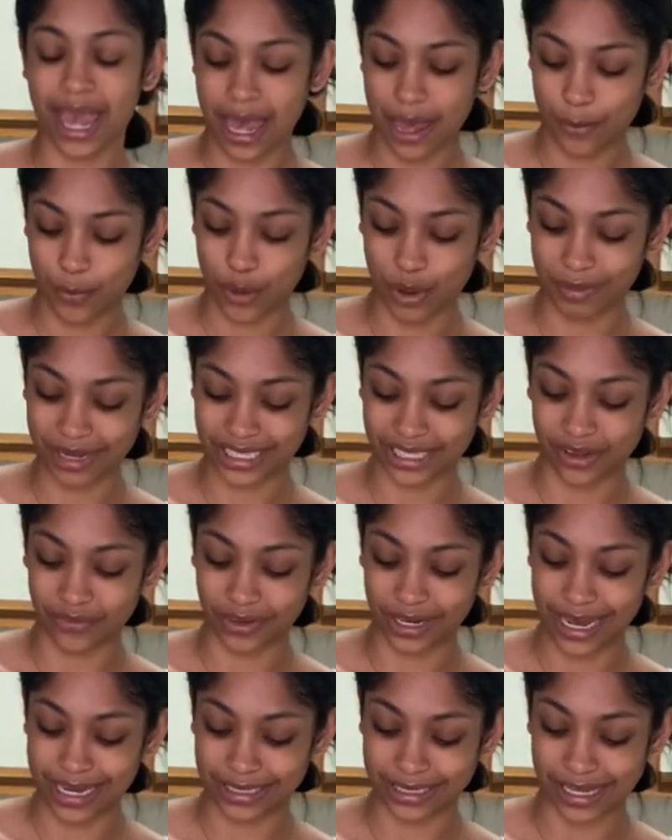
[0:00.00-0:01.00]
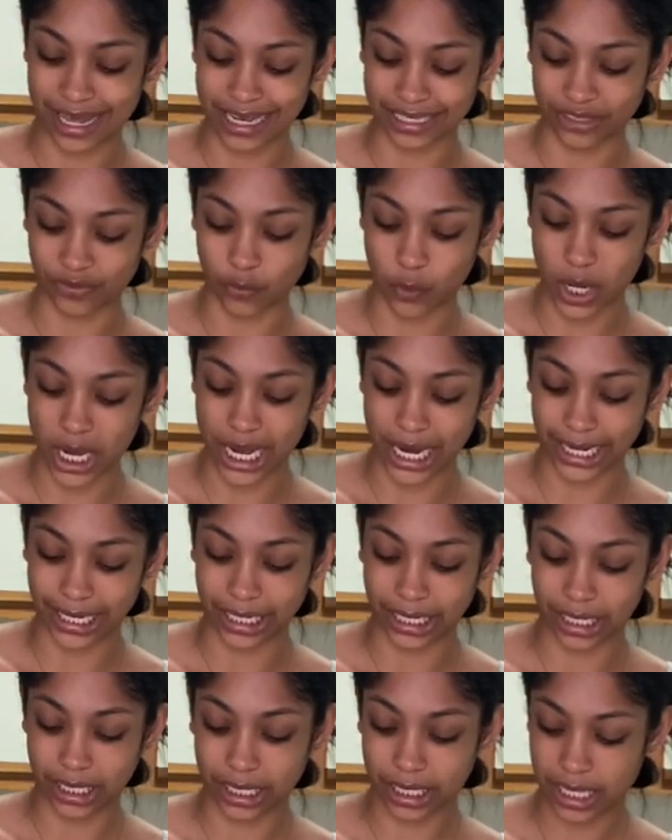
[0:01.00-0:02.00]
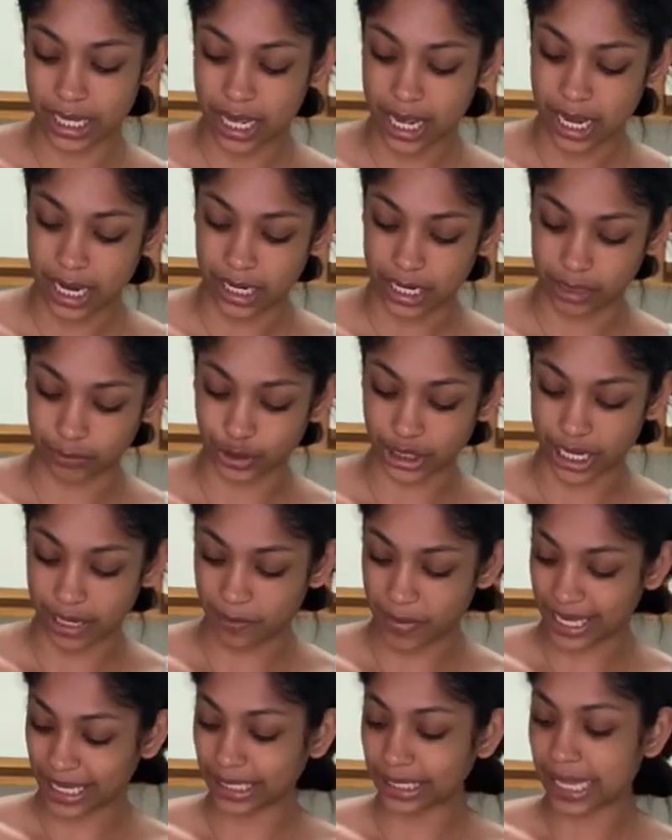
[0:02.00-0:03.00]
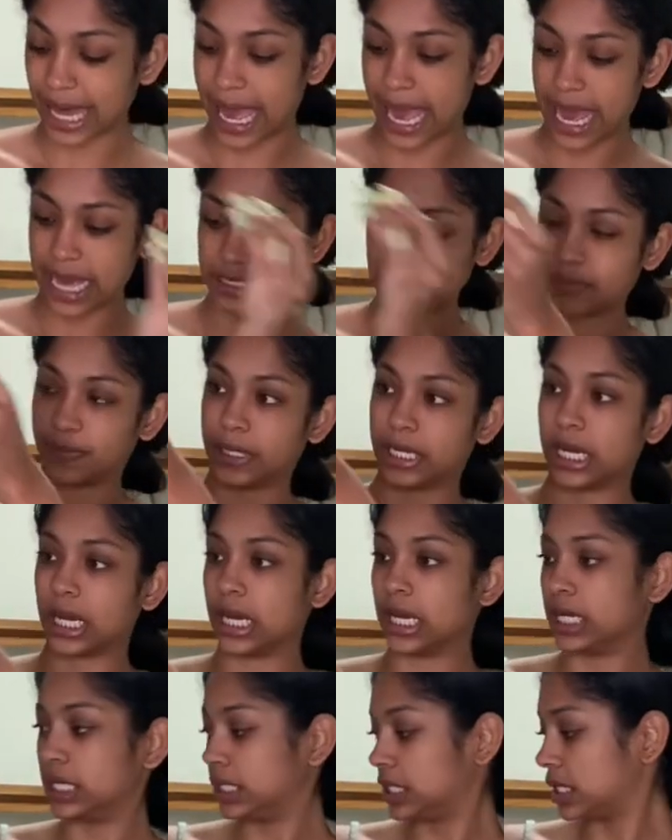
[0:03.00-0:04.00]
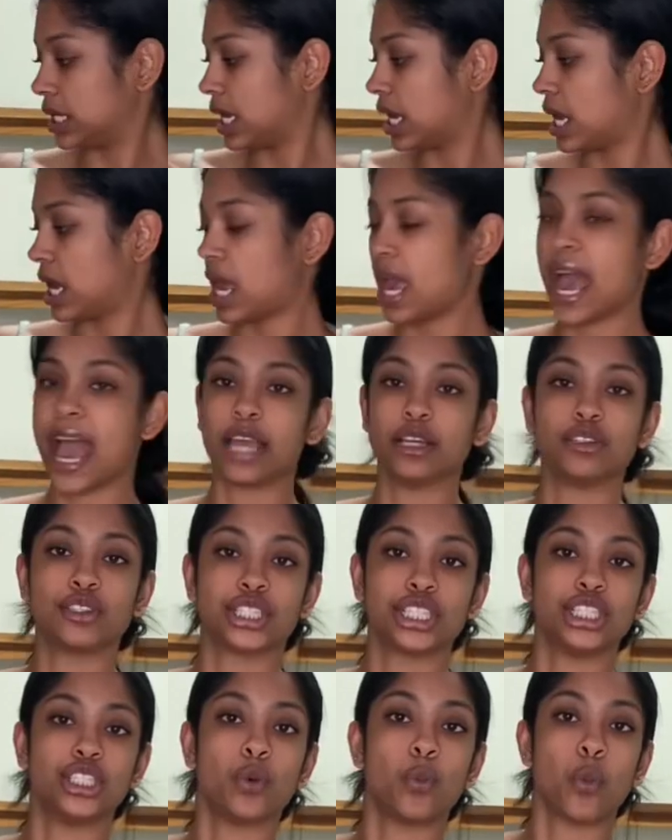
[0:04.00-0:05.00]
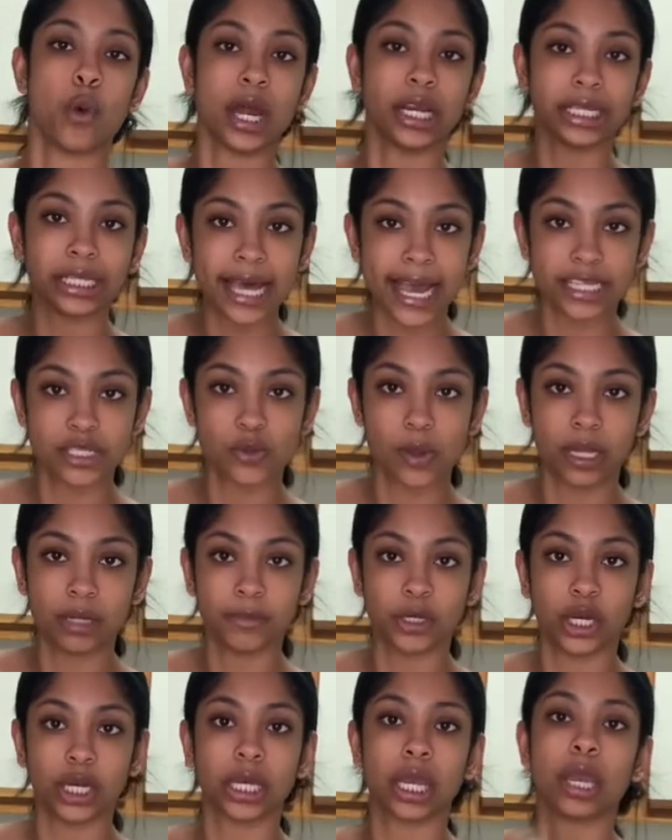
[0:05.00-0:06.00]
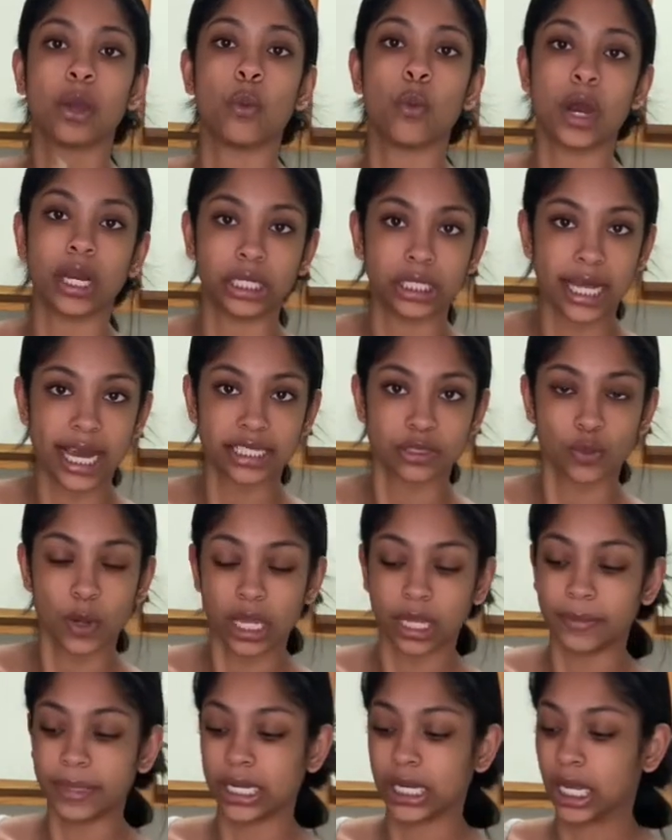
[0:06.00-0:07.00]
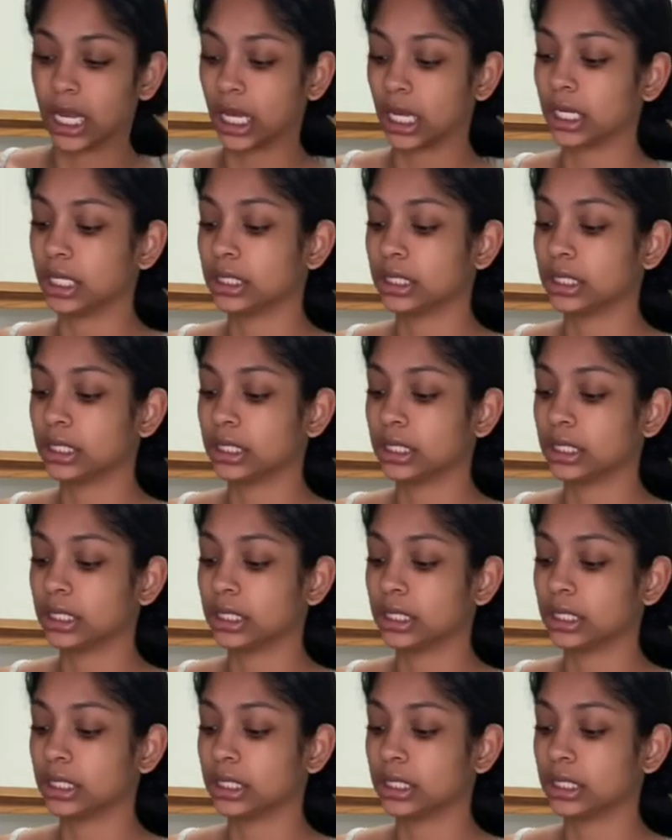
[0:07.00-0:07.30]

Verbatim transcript: pour myself a nice glass of wine. I'm trying to make it last because I usually do one glass while I'm cooking, one glass while I'm eating.